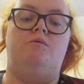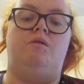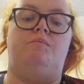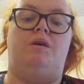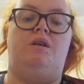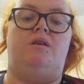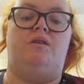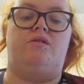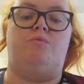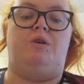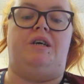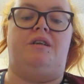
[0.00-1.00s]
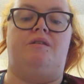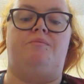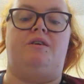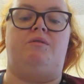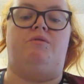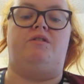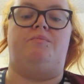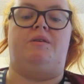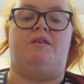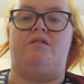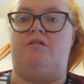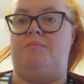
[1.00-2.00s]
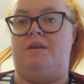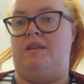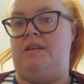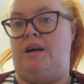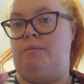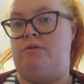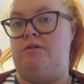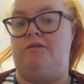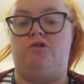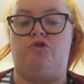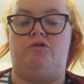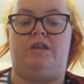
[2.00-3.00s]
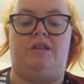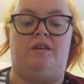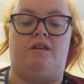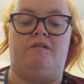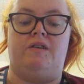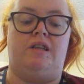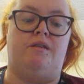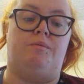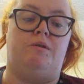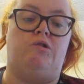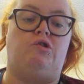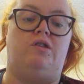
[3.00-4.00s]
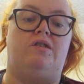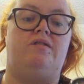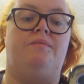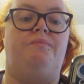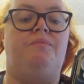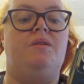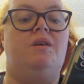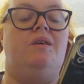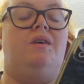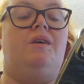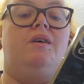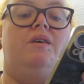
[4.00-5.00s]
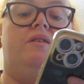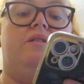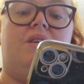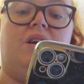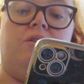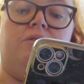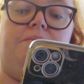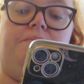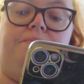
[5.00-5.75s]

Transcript: when my last weighing update was, because I've been absolutely shocking and I really apologise. So,